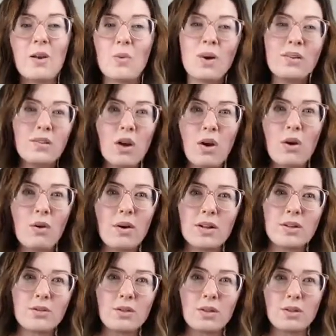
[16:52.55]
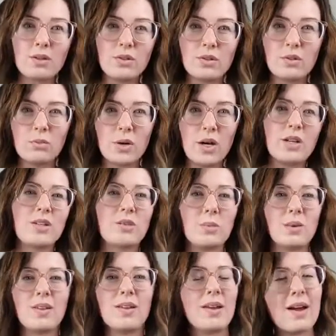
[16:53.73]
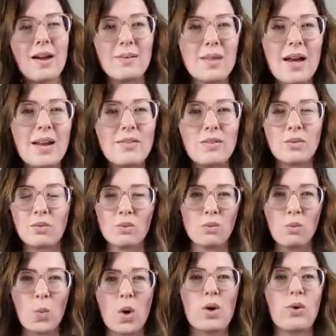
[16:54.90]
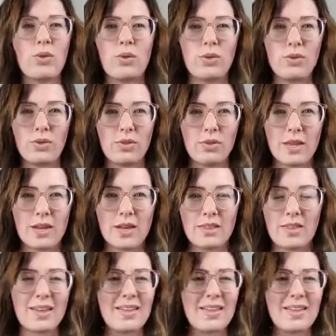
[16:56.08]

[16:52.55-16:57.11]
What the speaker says: Well, no, I didn't really do much. Well, then I'm not even worth anything.